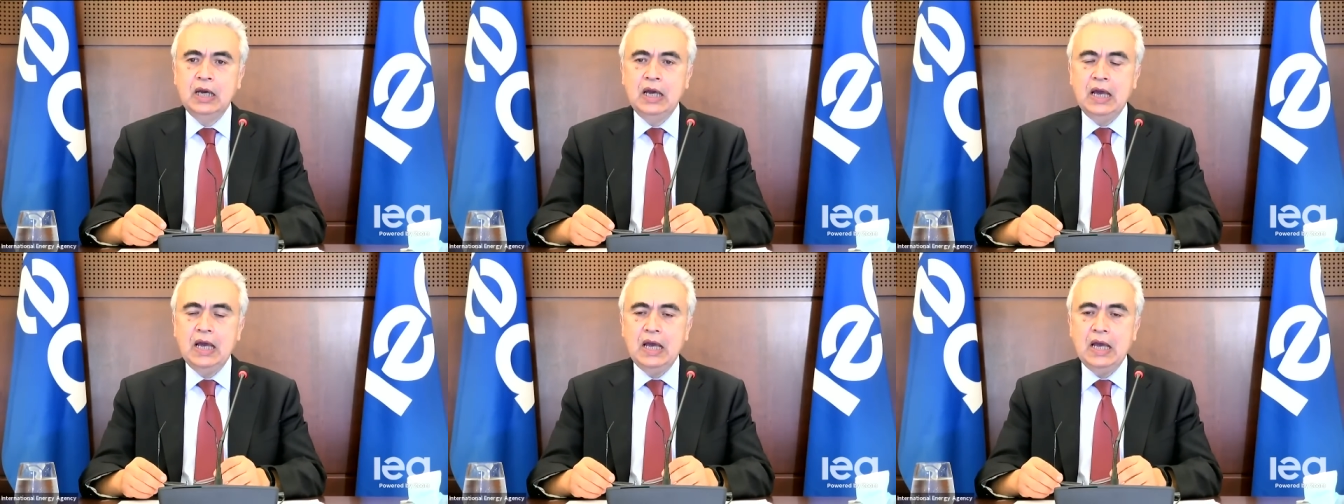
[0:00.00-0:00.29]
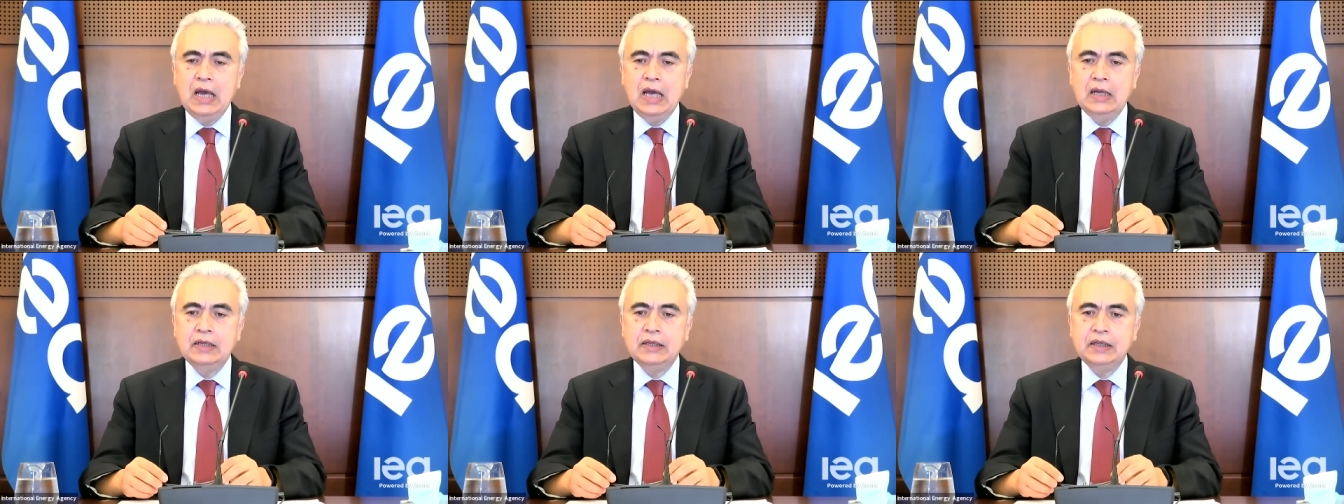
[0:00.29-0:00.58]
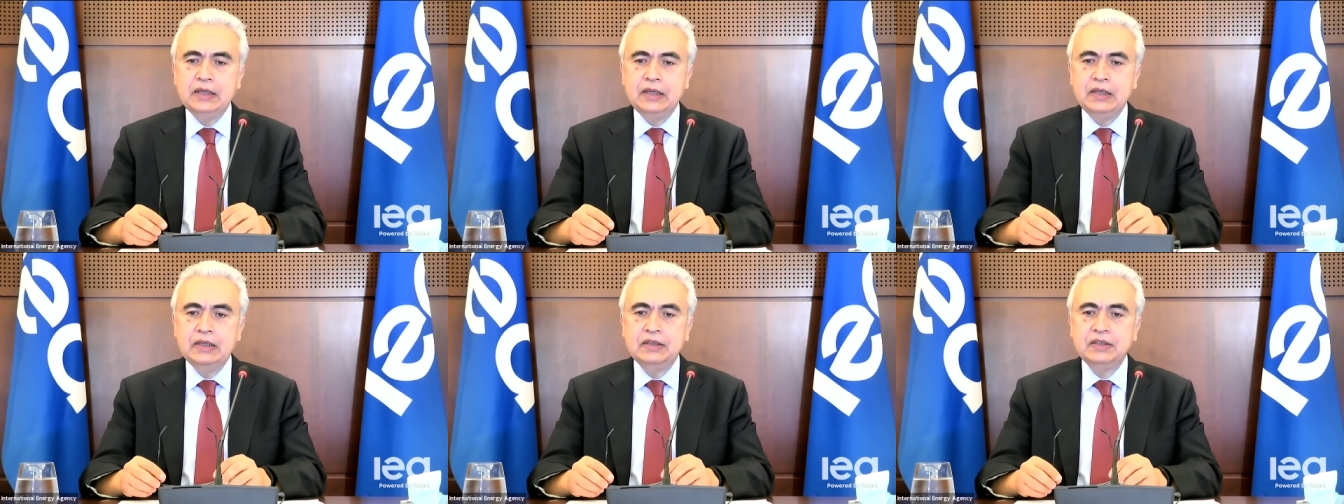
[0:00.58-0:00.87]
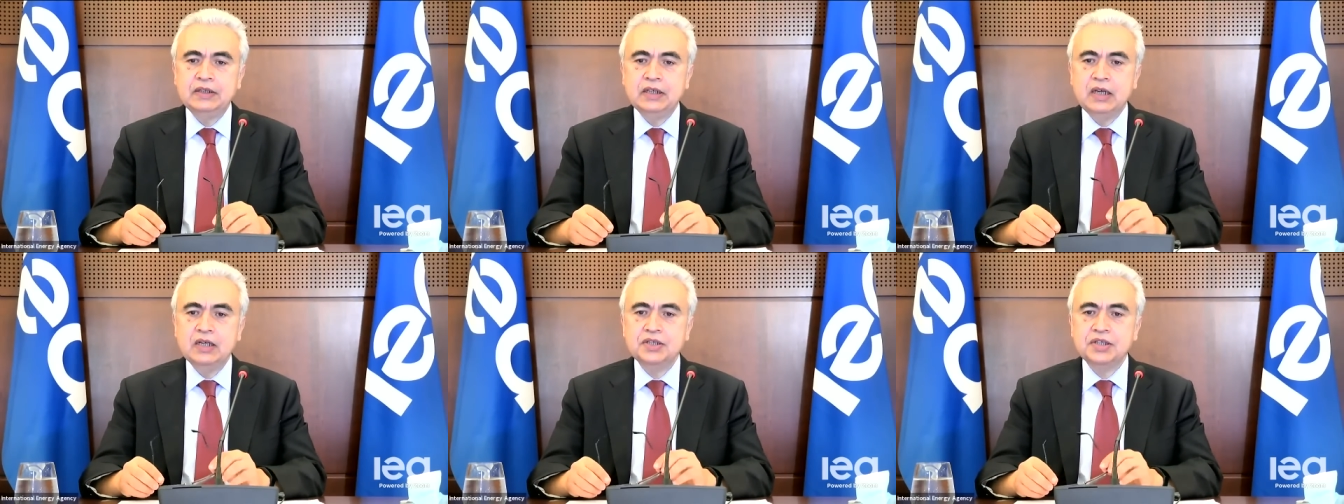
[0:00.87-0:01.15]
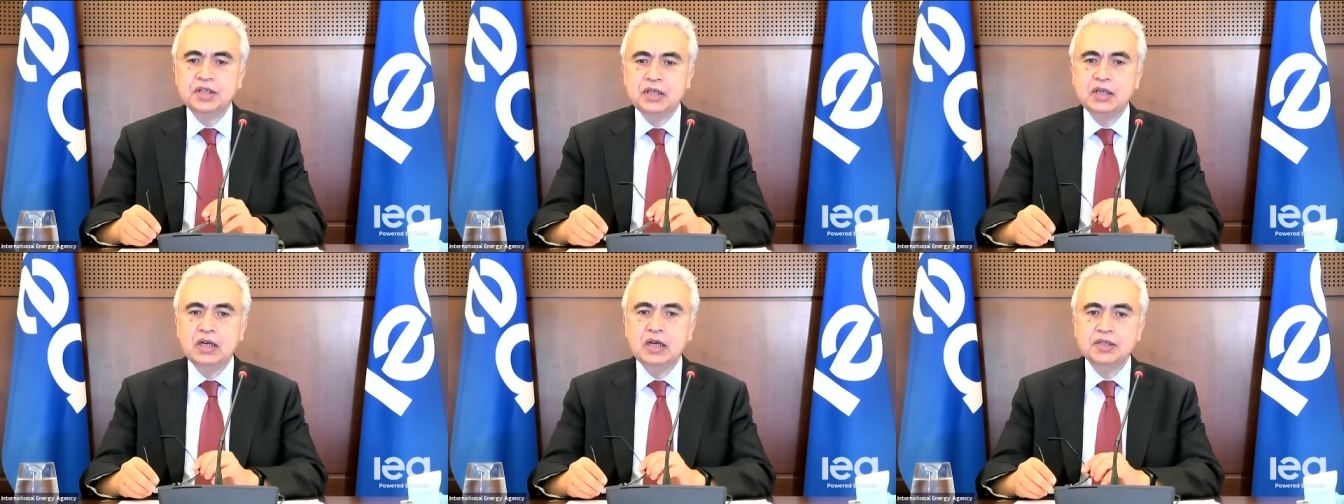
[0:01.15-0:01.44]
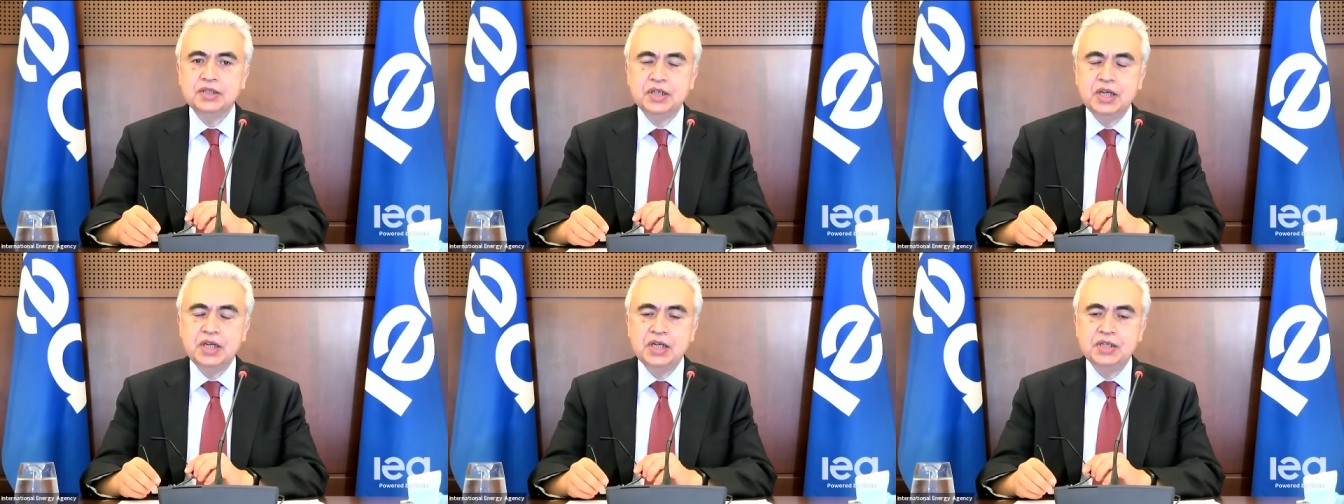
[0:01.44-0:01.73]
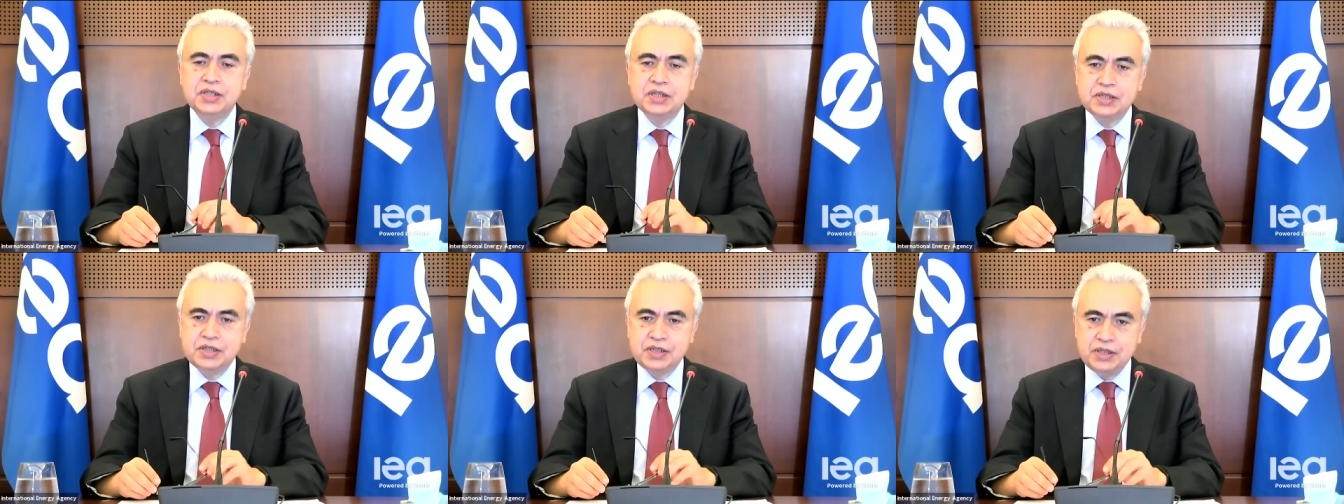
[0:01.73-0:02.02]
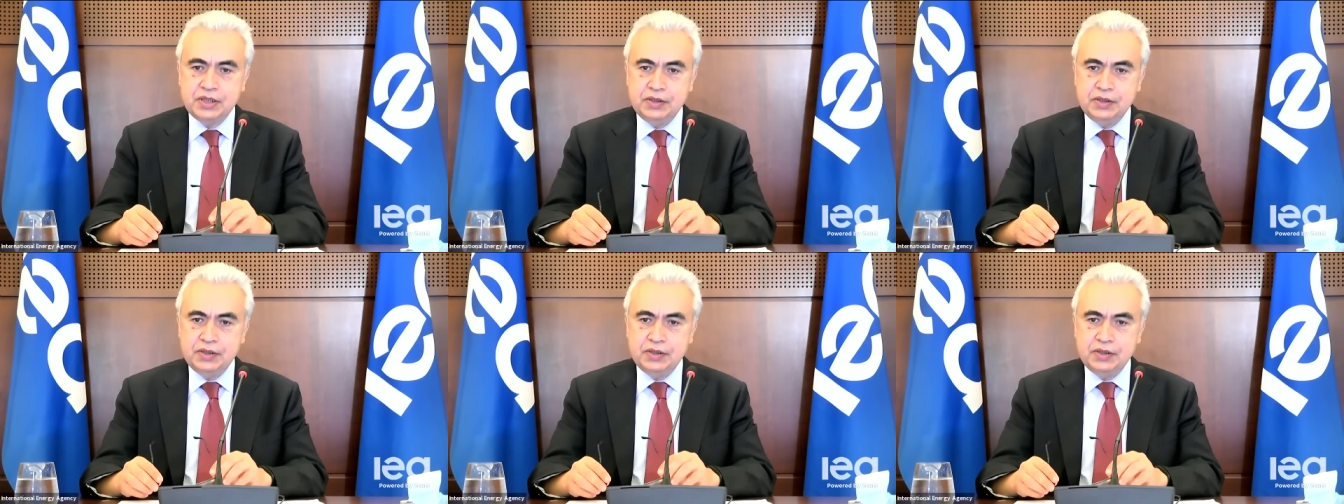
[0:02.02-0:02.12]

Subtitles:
and International Energy Agency,